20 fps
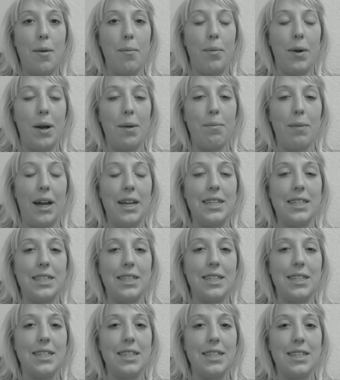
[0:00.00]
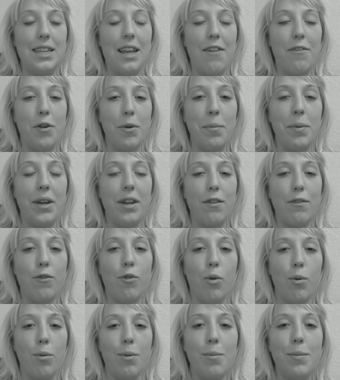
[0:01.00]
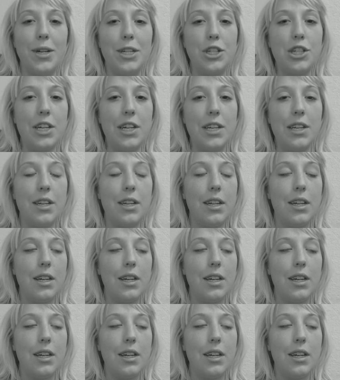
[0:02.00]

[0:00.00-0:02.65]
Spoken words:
but my disease has never been in full remission.